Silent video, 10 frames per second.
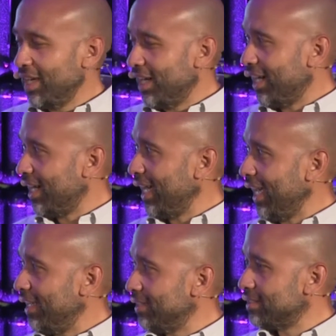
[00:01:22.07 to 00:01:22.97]

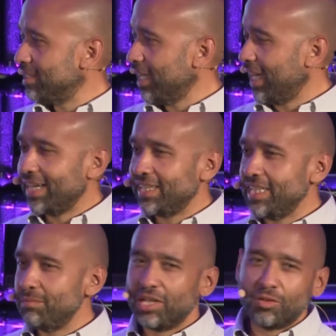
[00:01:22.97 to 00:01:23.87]
And I got an
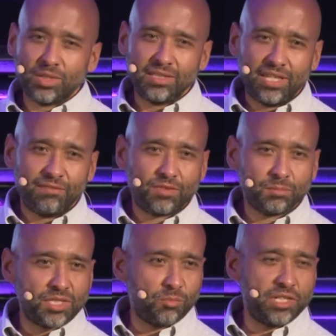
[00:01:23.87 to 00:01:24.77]
email one day from
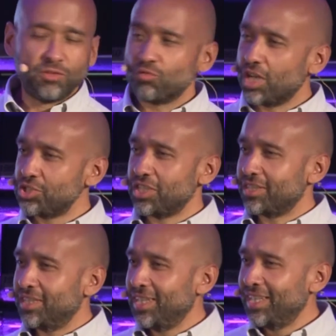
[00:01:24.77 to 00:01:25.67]
someone in Russia,
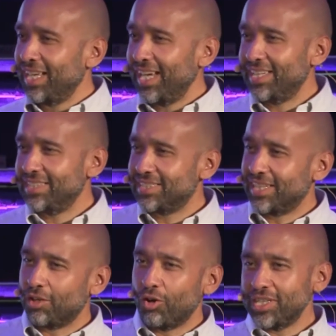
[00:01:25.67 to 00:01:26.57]
and
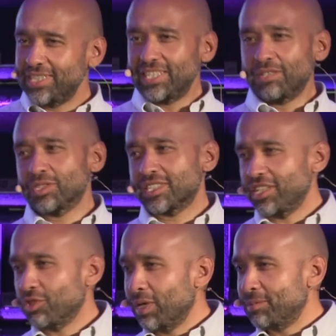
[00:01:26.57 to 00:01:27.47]
all he said was like,
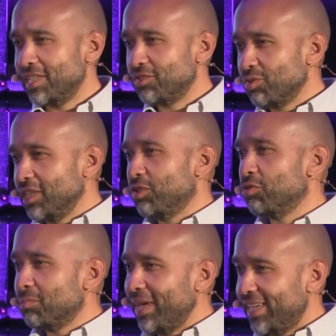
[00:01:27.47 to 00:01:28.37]
"Your website's really
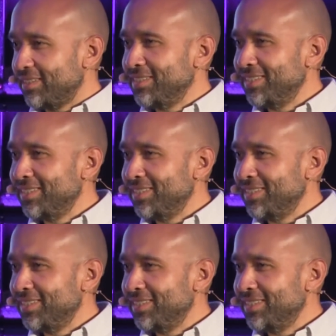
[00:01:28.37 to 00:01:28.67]
cool, man."